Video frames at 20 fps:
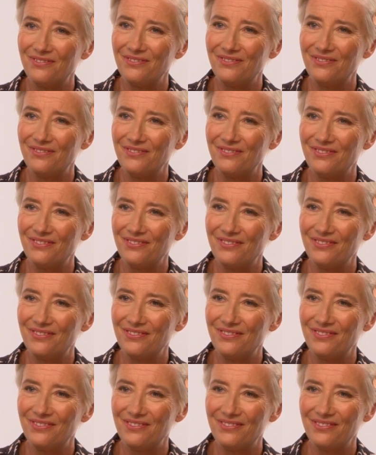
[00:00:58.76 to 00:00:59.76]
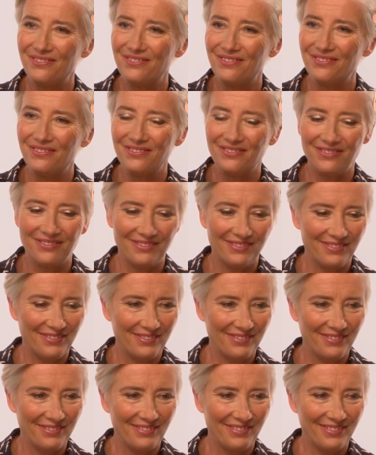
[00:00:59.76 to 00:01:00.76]

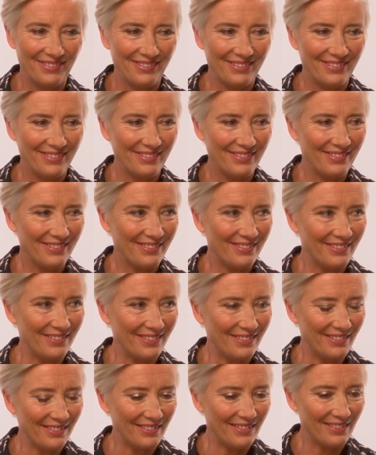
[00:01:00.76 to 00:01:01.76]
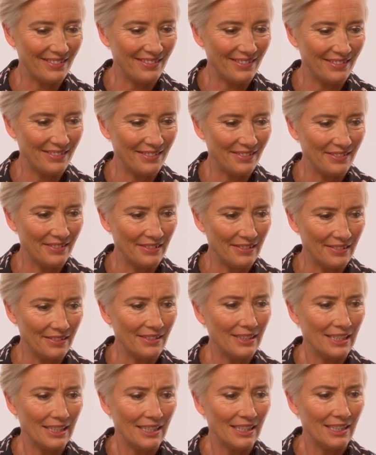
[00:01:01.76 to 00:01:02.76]
[no speech]